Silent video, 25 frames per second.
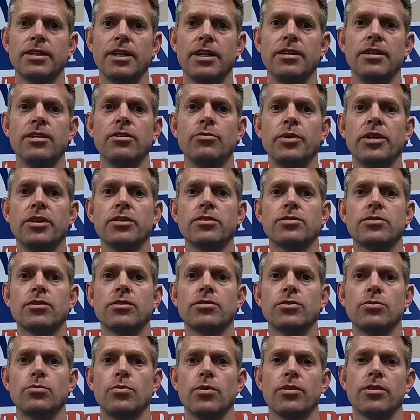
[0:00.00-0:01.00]
and then we can
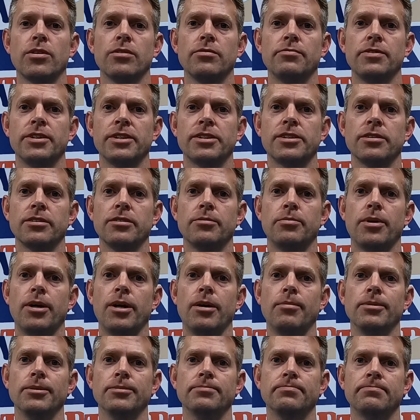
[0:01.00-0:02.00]
start to work on fixing the
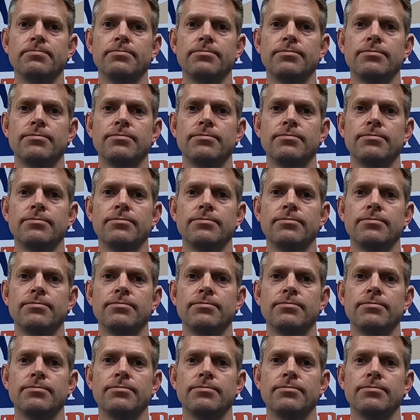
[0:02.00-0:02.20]
problem.